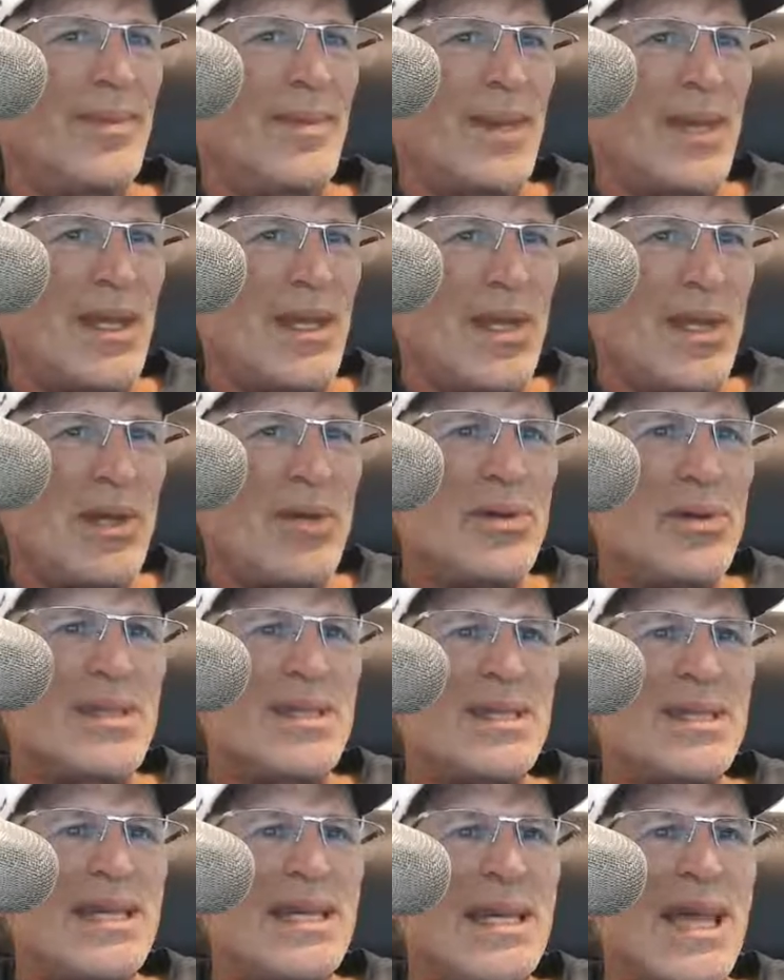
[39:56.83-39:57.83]
You
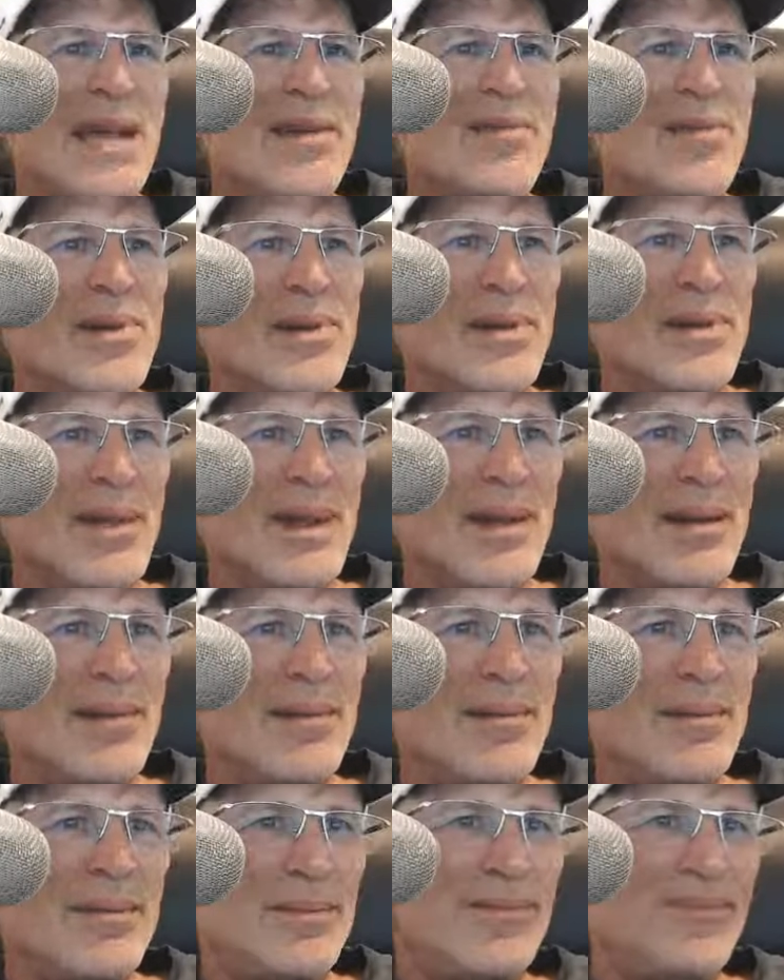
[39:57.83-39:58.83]
see everything.
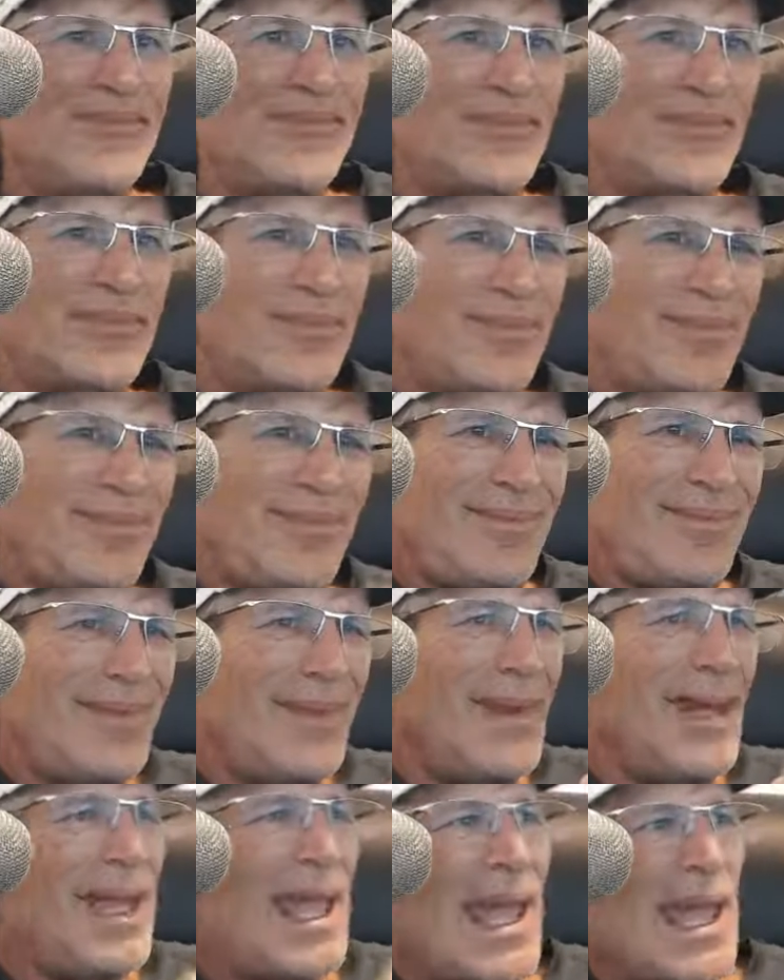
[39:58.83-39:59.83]

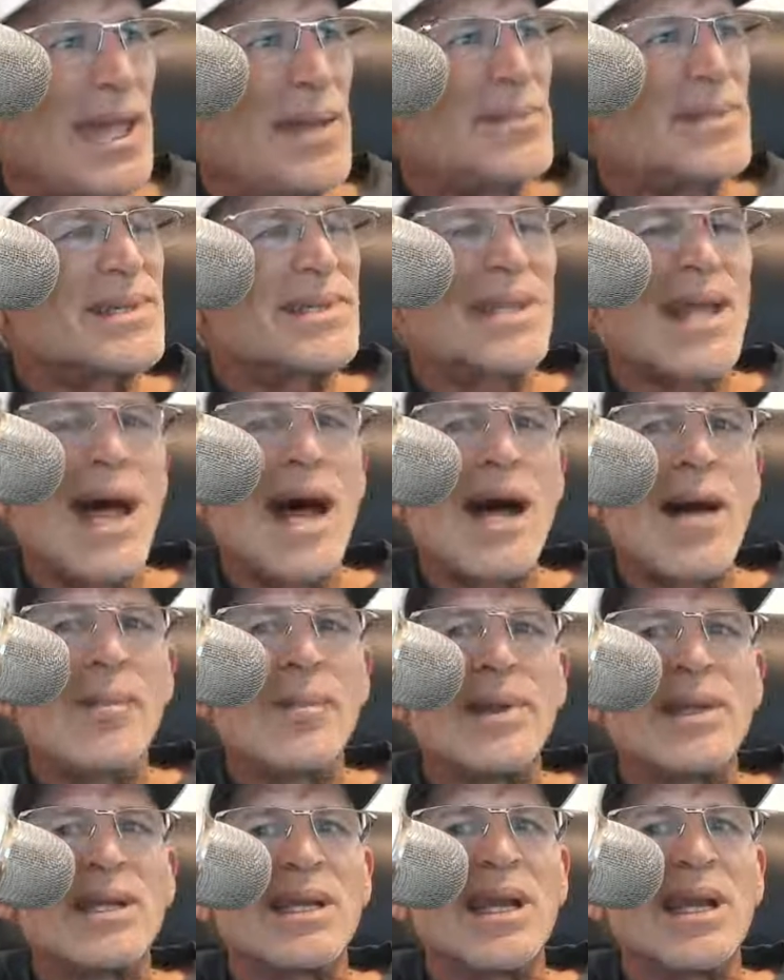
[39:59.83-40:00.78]
GameStop and